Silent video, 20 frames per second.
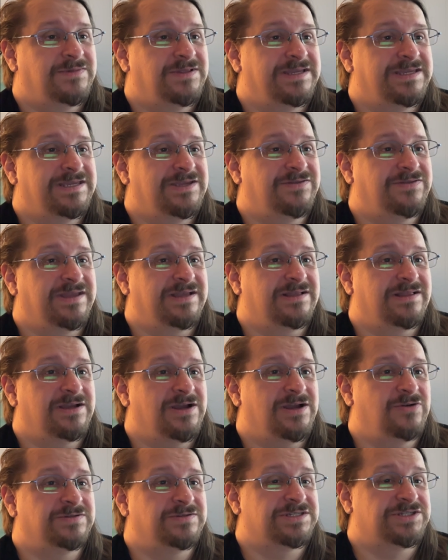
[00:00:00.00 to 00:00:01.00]
Like, you think, like,
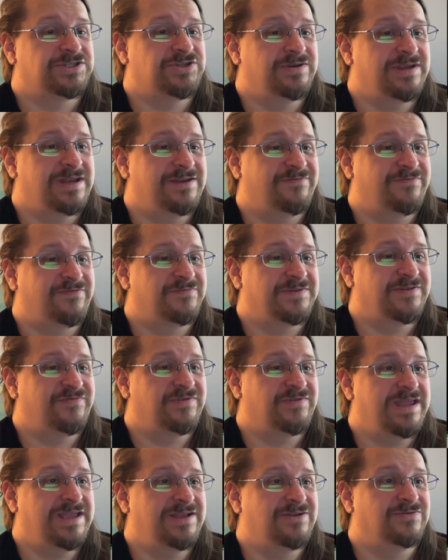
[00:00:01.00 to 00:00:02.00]
oh, just shoot at it from
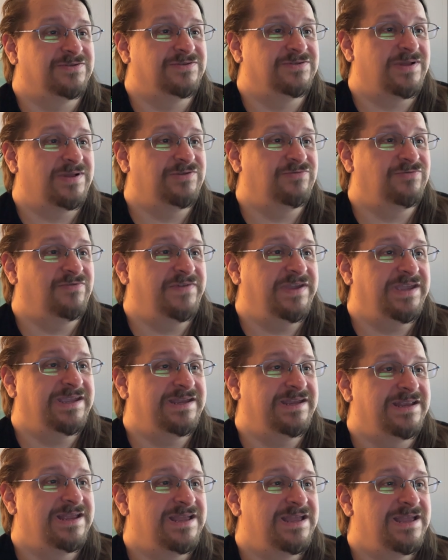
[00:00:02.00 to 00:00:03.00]
different angles while you
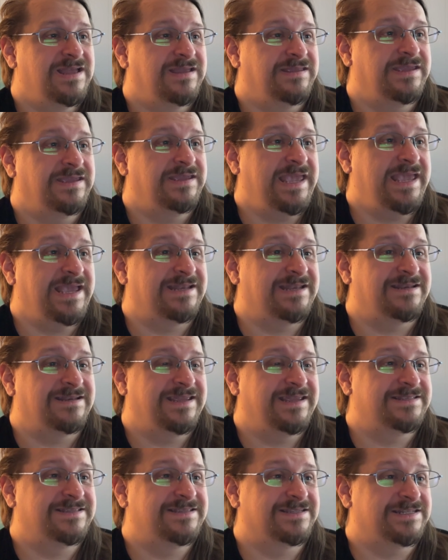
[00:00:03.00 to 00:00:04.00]
evade. You can't.
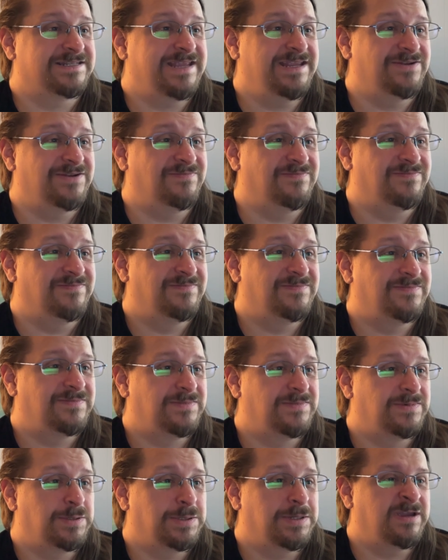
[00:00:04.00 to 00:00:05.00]
It doesn't hit him.
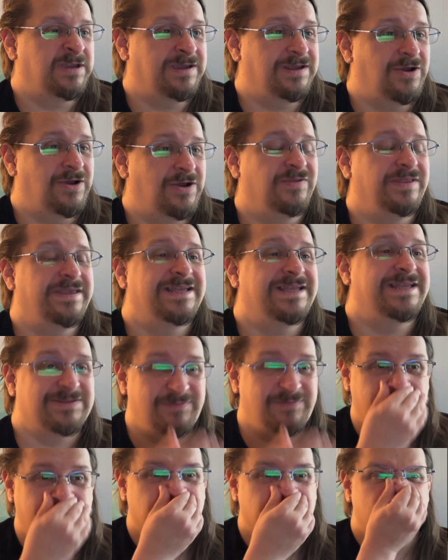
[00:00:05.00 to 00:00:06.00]
Only hits
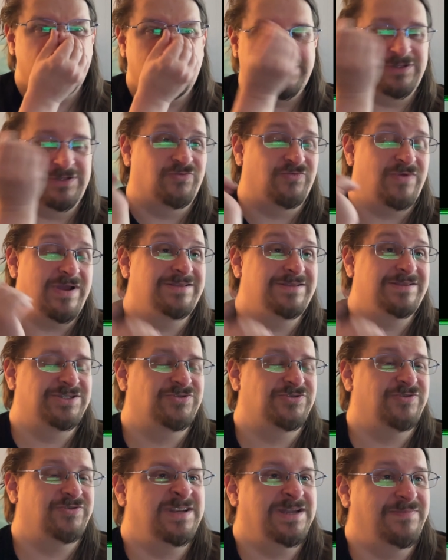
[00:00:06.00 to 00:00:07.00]
him if you're shooting directly
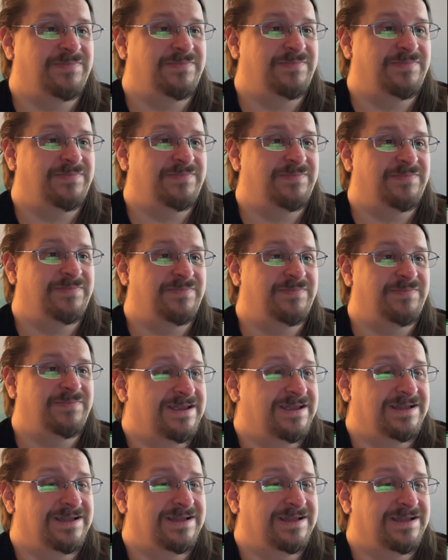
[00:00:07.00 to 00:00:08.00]
straight up, and then you get,
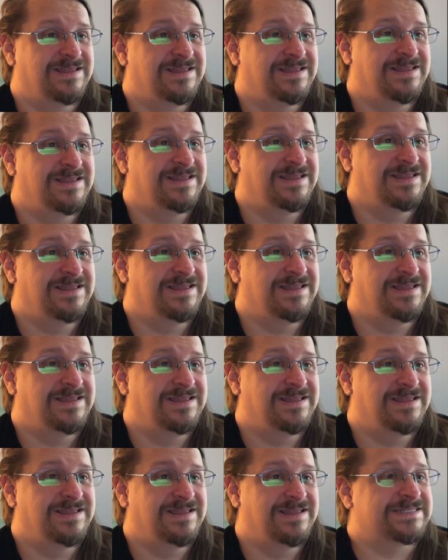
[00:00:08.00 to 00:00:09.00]
uh,
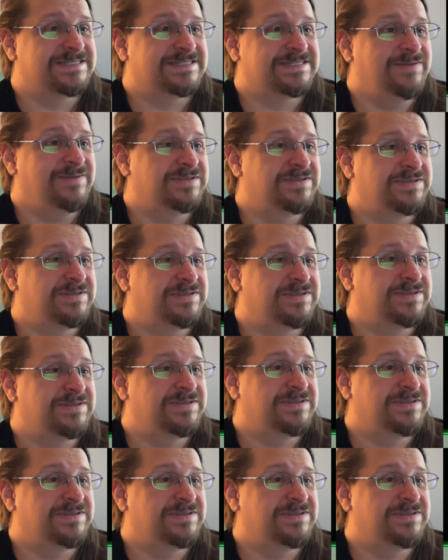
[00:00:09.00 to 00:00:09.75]
frickin' sniped